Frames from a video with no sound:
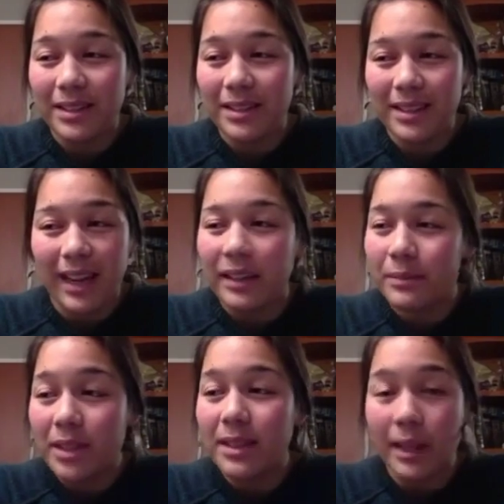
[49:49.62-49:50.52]
yeah,
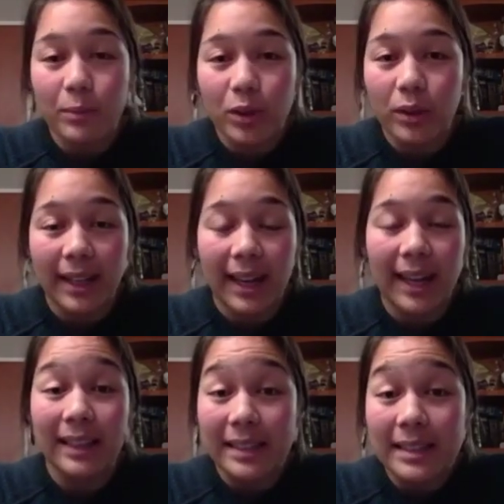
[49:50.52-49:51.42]
just keep talking and
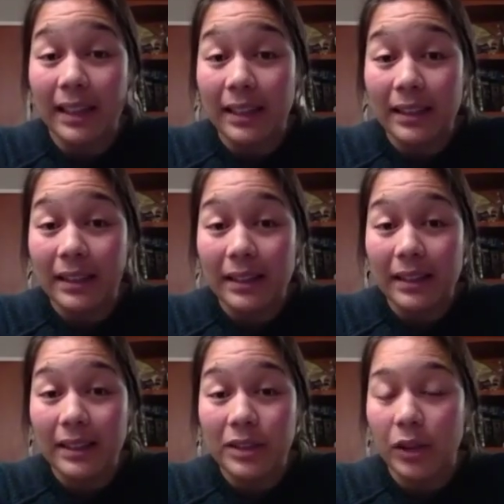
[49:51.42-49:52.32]
listening.
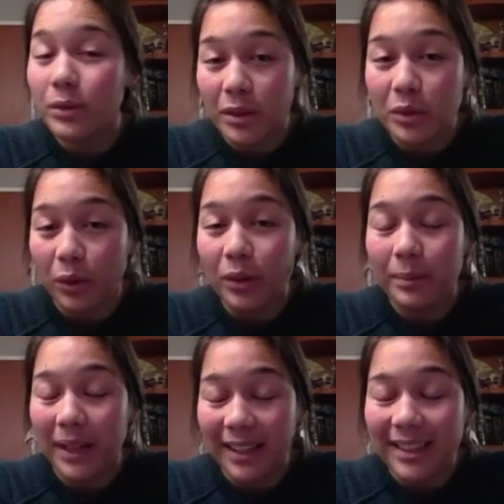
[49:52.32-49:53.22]
Don't just talk,
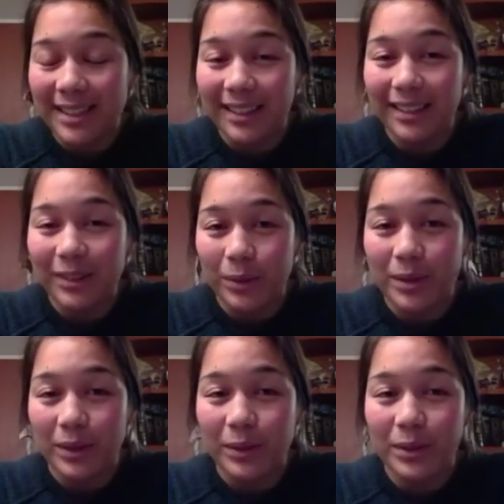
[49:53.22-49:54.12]
but listen
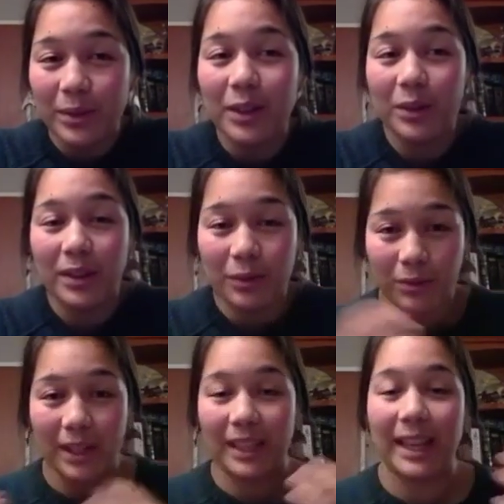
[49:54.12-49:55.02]
also, so that you can
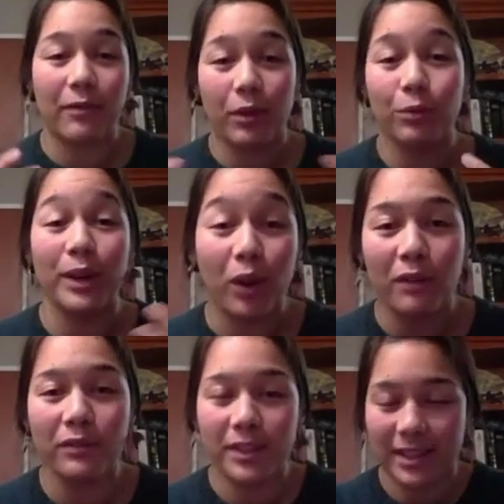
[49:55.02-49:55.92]
really have a real
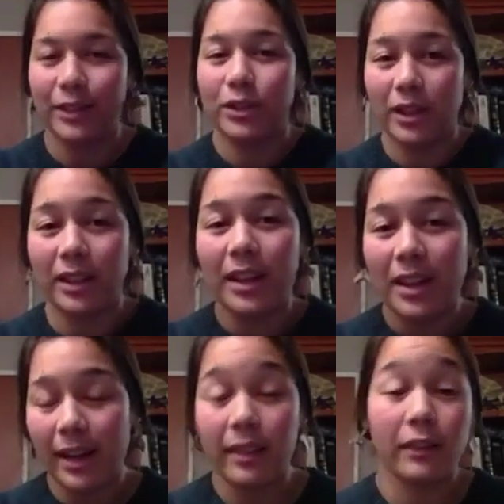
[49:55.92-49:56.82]
conversation.
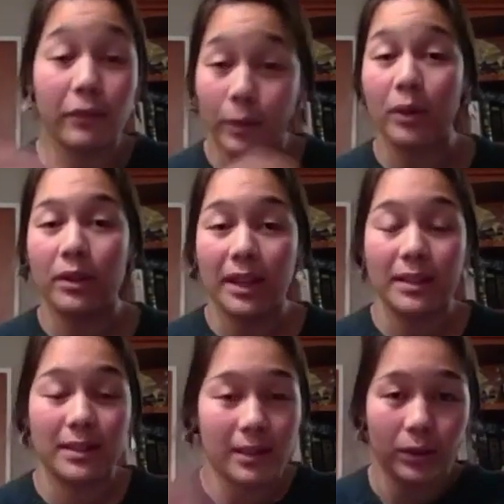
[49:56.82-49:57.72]
I think for both
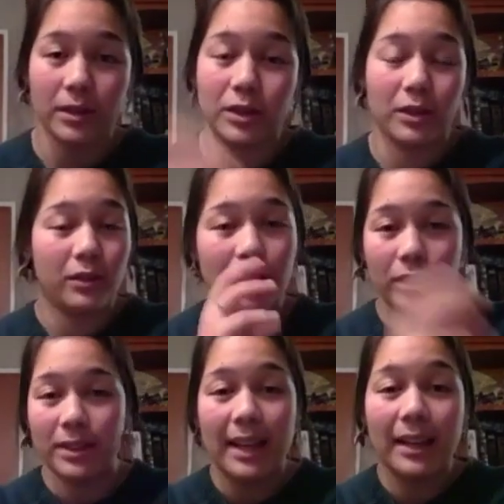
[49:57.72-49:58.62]
ends, older
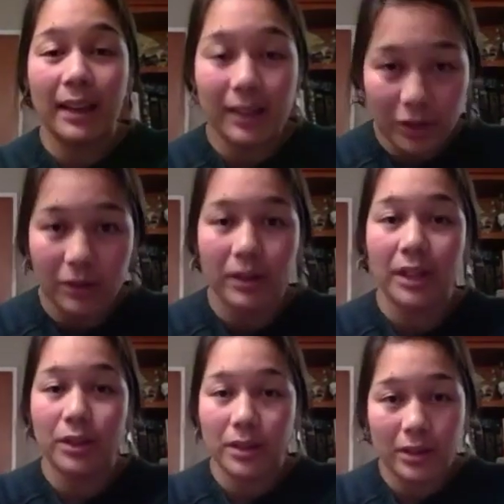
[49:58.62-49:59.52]
generations and younger
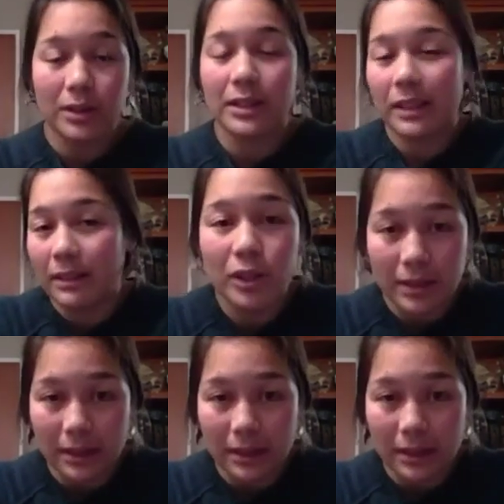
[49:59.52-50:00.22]
generations, just